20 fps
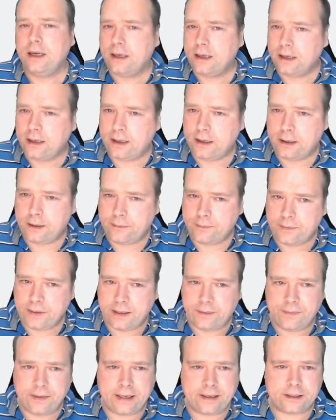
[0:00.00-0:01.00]
I
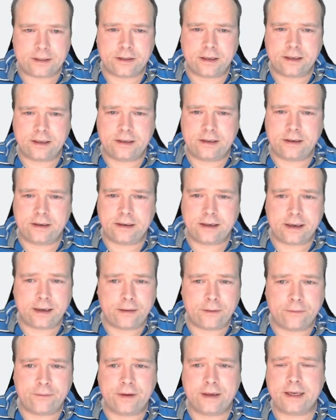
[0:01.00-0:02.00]

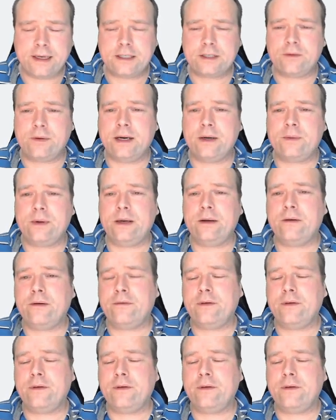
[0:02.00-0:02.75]
don't think that's the right way.